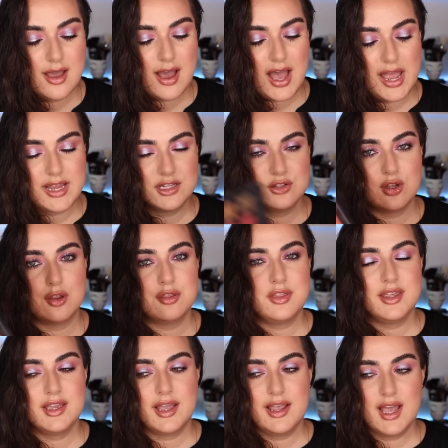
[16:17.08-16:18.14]
I don't
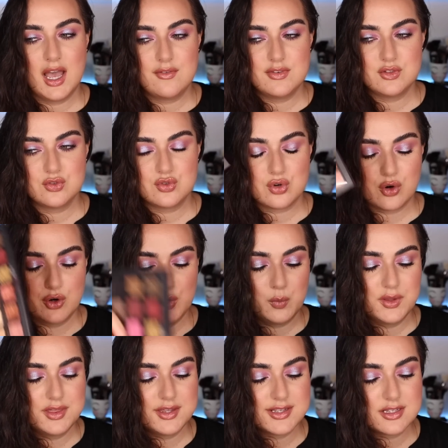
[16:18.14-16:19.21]
think I have a tutorial
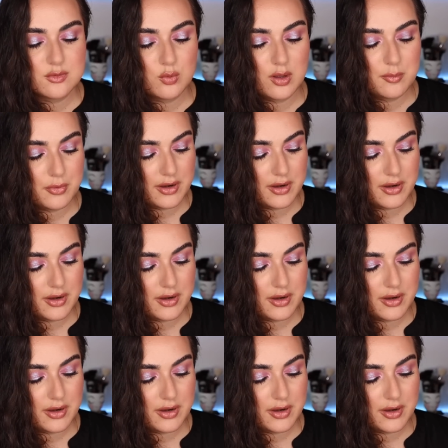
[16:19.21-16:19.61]
with this one,